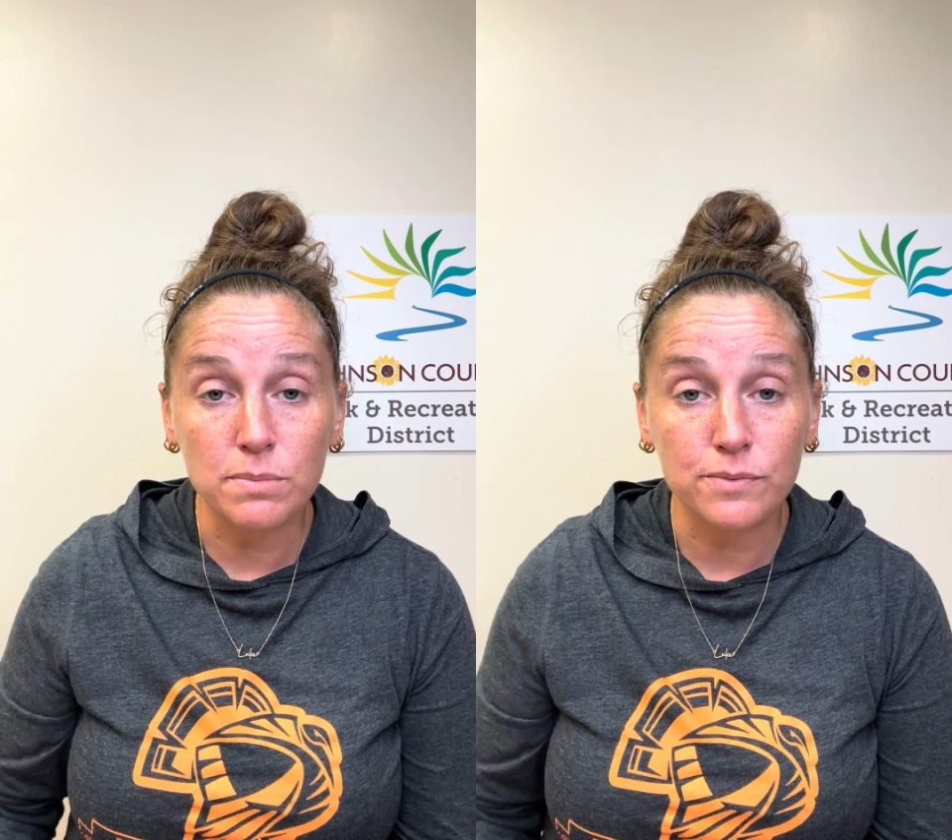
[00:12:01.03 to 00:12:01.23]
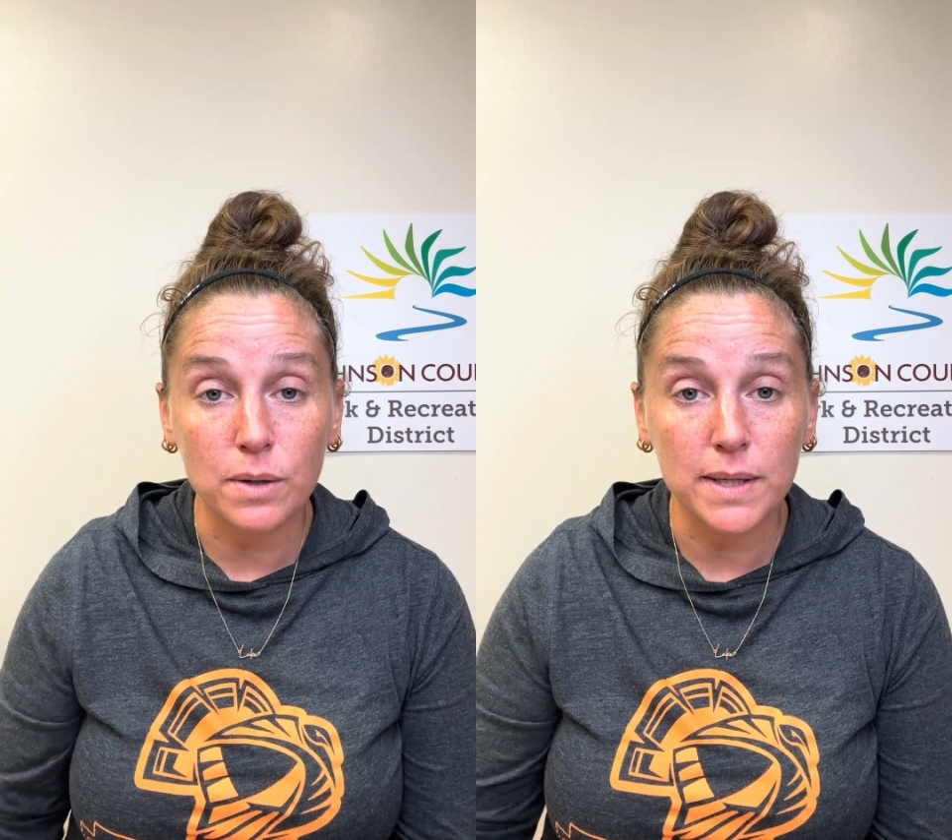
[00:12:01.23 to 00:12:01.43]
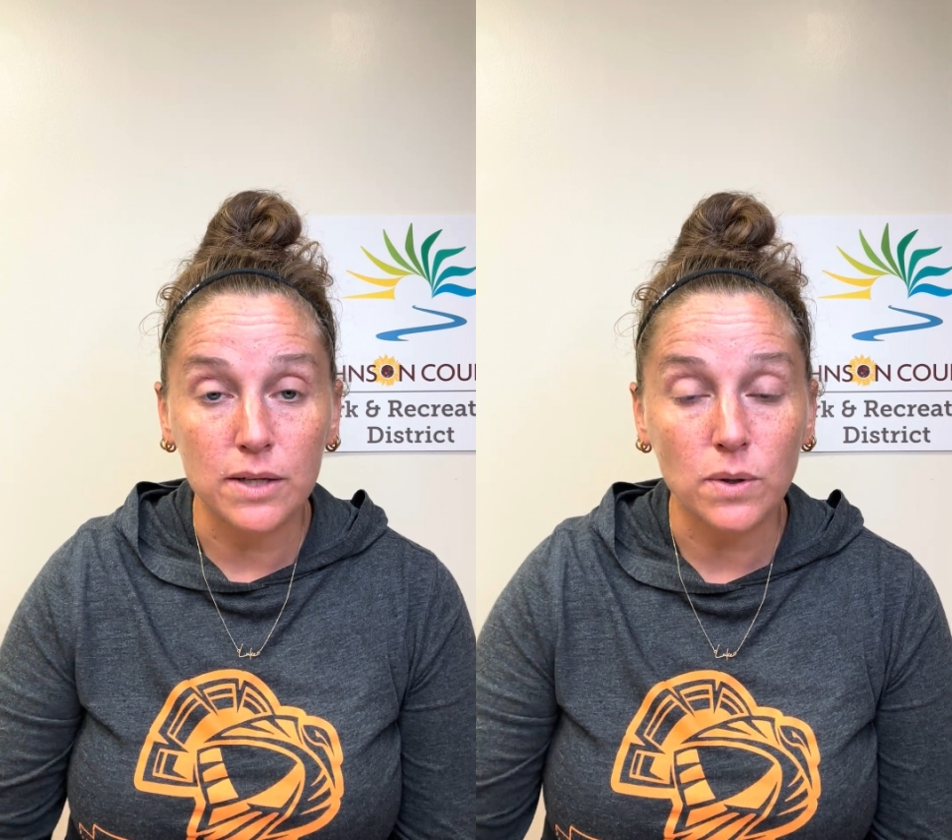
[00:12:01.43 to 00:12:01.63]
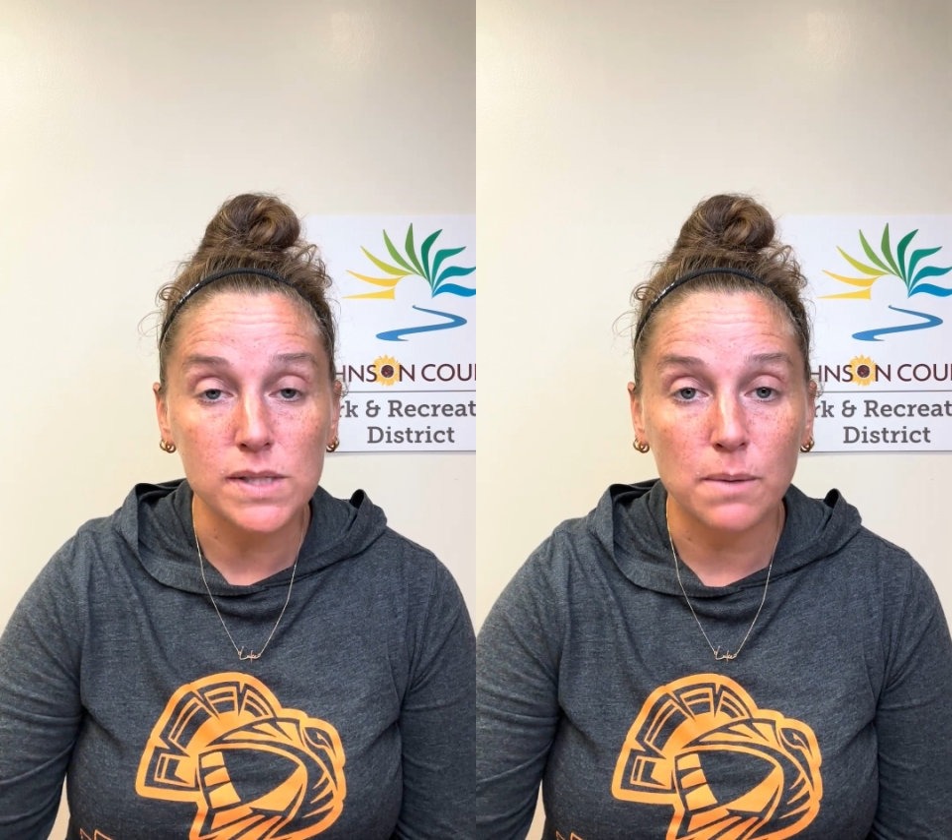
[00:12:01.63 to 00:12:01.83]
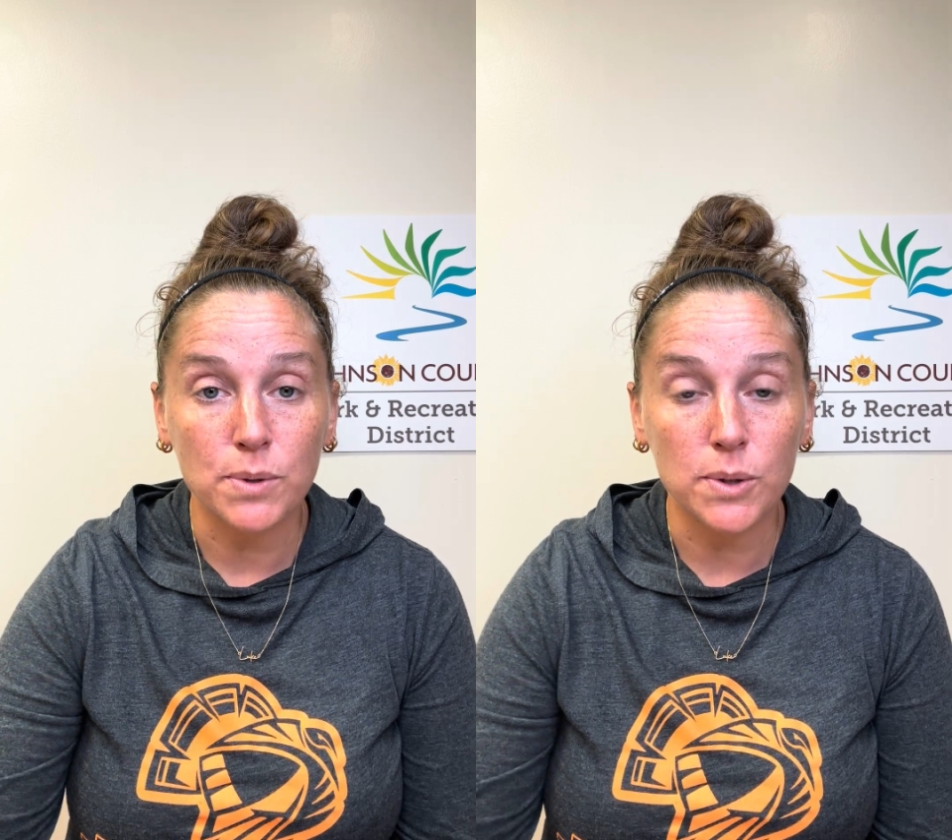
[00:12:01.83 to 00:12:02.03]
before we get those
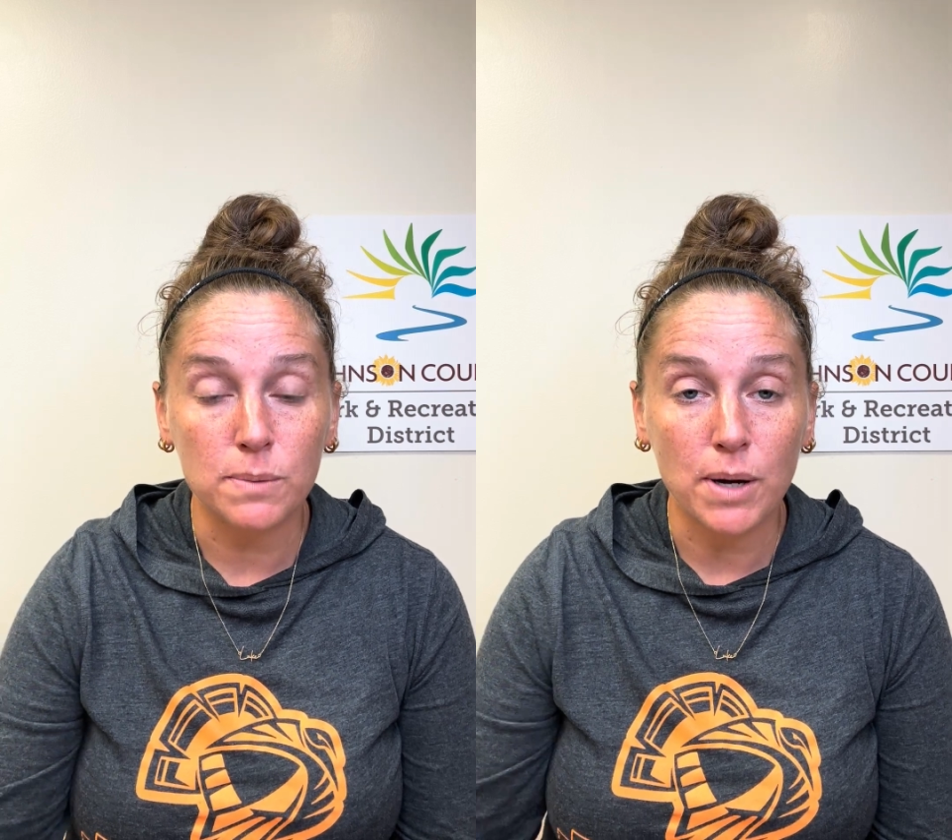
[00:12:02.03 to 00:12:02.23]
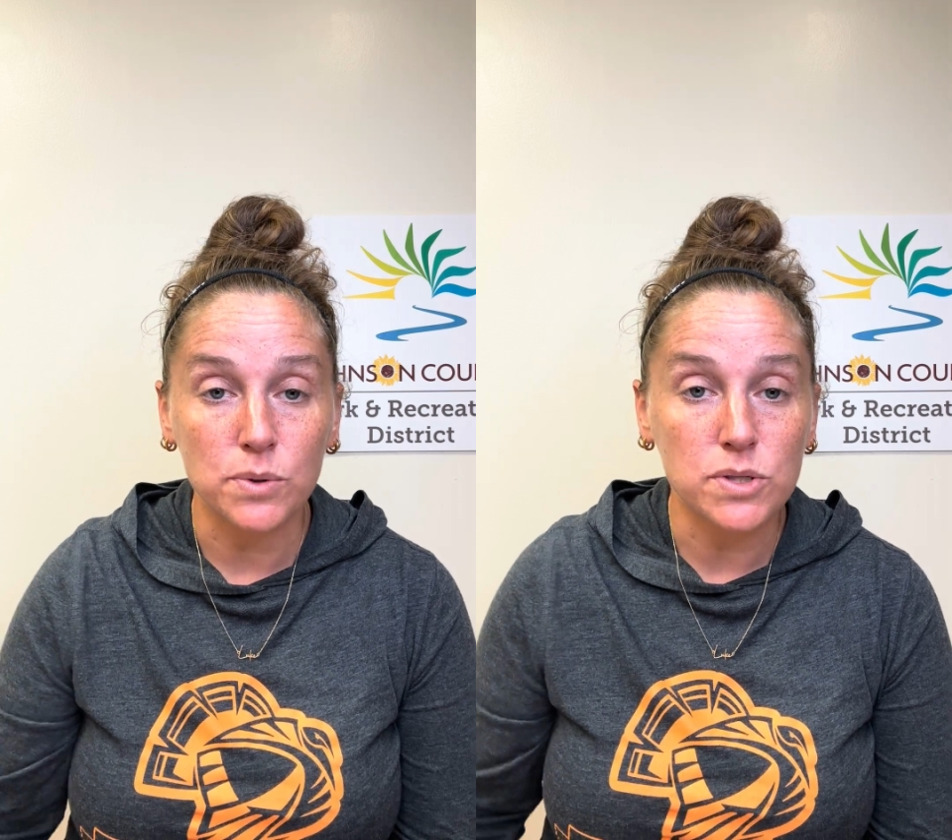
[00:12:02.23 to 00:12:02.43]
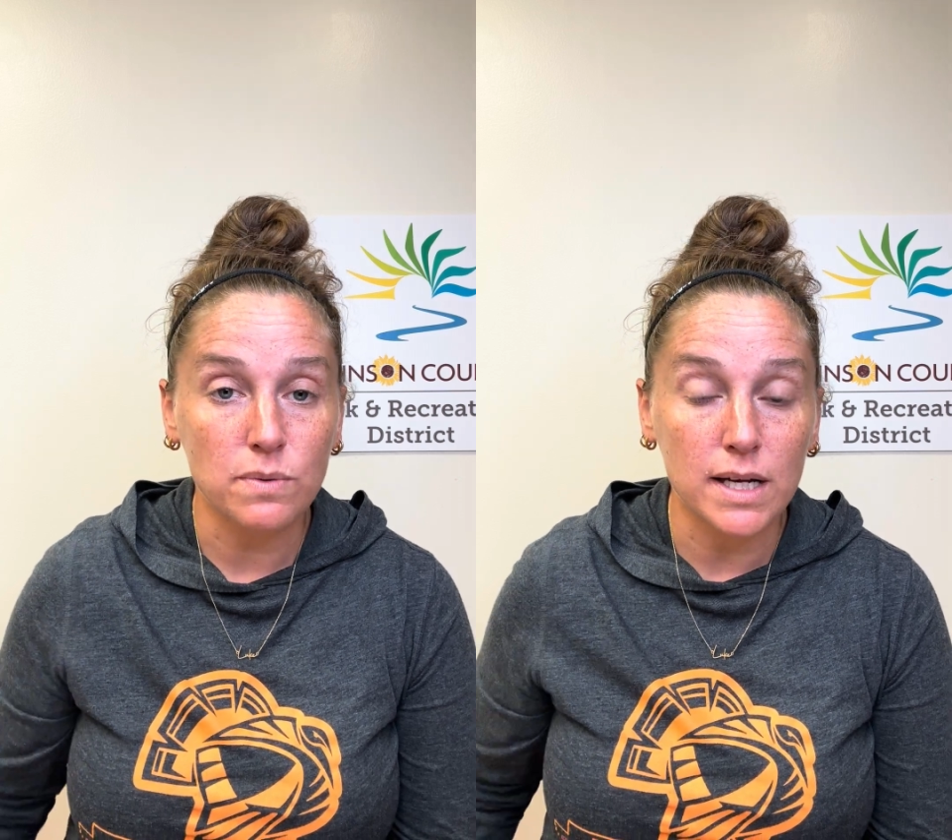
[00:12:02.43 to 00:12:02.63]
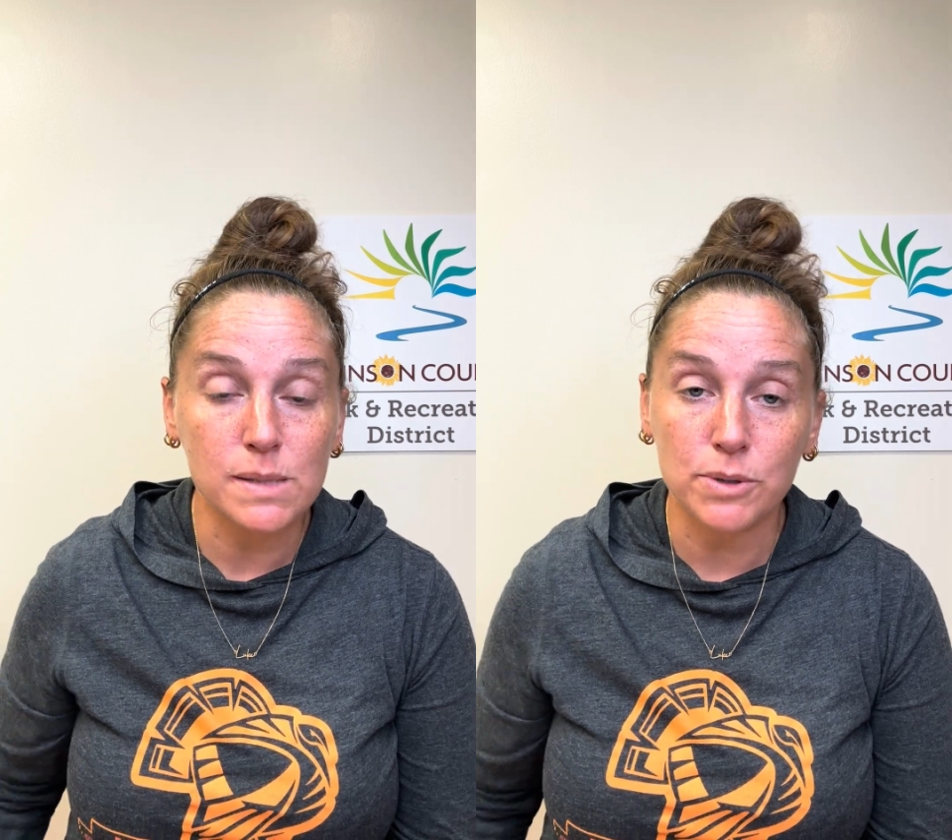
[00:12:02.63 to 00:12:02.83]
uploaded post-race,